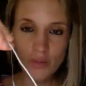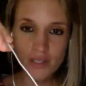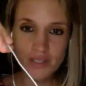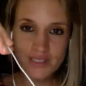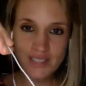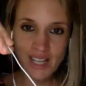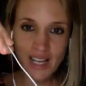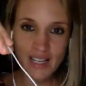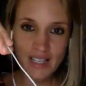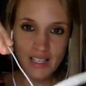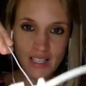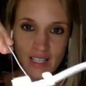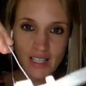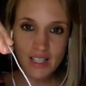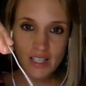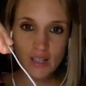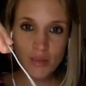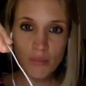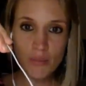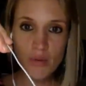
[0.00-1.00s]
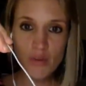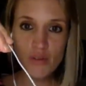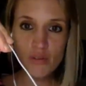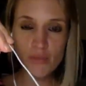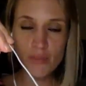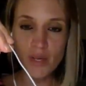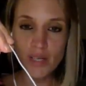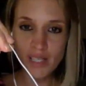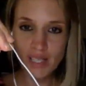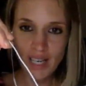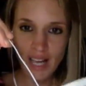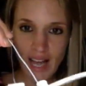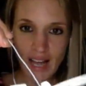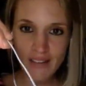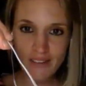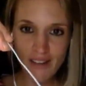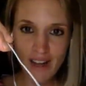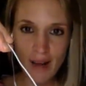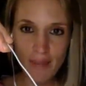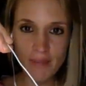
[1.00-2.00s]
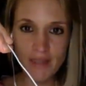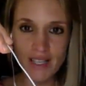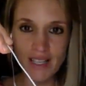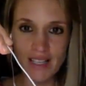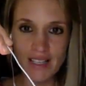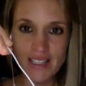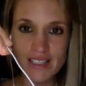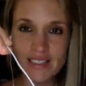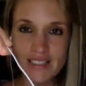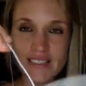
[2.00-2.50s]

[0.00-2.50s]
is like the movement, life happening. This